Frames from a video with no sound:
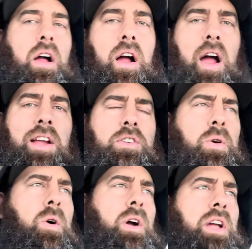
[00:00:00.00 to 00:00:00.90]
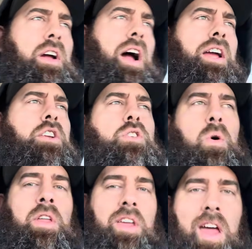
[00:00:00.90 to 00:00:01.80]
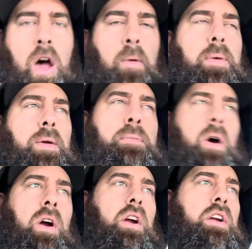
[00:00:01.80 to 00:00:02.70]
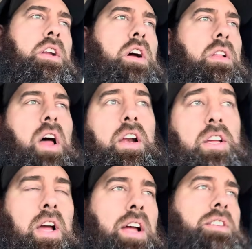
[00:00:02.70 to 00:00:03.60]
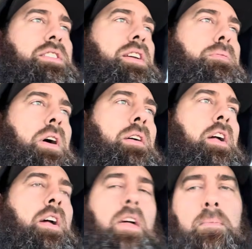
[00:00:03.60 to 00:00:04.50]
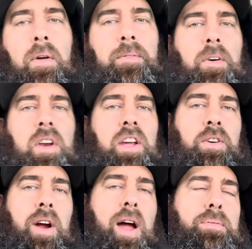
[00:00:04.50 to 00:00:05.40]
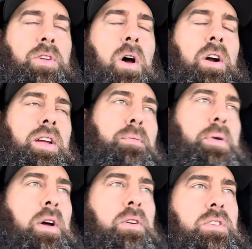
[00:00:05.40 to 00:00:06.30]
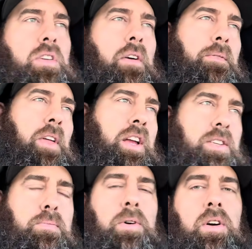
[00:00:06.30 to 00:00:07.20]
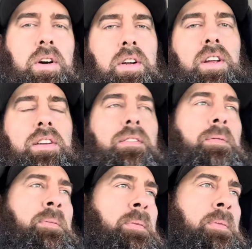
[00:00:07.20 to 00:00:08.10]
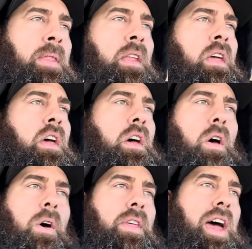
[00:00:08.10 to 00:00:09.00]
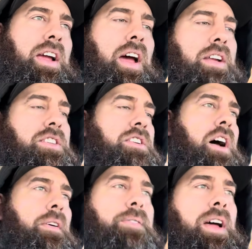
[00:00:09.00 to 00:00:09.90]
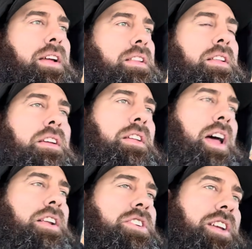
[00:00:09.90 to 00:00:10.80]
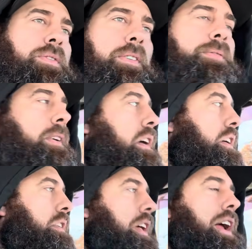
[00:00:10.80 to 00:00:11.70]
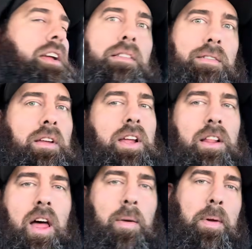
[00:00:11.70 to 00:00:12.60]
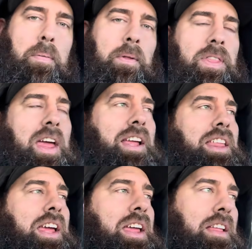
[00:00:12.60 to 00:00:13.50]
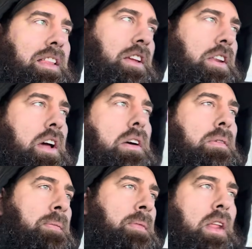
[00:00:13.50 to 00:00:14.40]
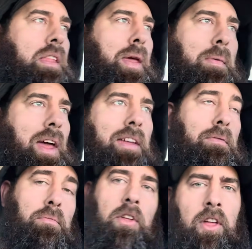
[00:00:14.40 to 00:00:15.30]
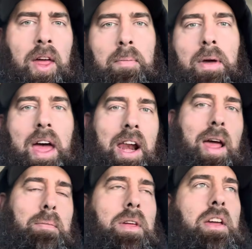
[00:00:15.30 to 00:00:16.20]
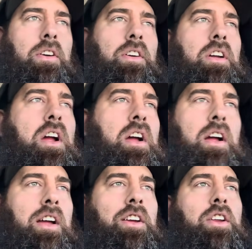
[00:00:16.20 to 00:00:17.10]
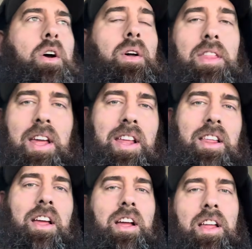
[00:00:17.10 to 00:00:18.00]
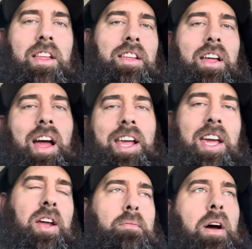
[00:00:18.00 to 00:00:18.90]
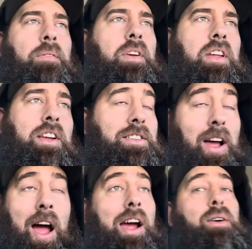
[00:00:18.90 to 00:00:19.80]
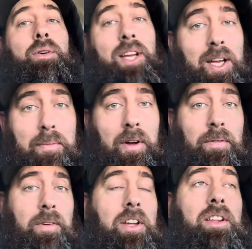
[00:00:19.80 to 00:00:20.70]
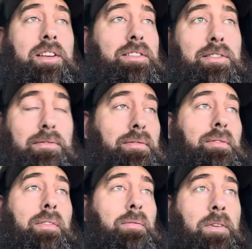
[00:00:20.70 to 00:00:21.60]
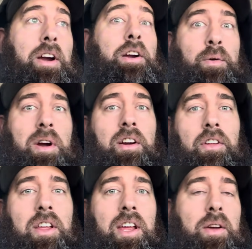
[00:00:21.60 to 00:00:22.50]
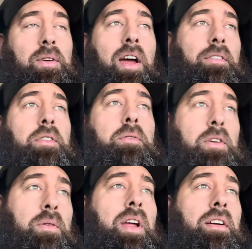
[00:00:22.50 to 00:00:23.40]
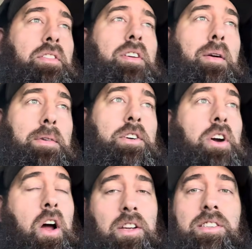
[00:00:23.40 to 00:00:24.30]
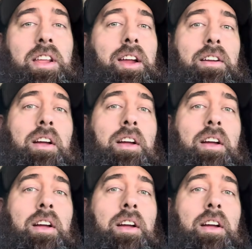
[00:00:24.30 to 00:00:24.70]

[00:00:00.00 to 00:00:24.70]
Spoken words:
I enjoy the helping part. You know, a lot of you guys see my funny crap talking posts on Facebook and all that kind of stuff. That's just for fun. Like, and a lot of people think they, you know, they might get mad at me, or, you know, I get in my feelings. I don't get in my feelings very rarely. You would have to come across like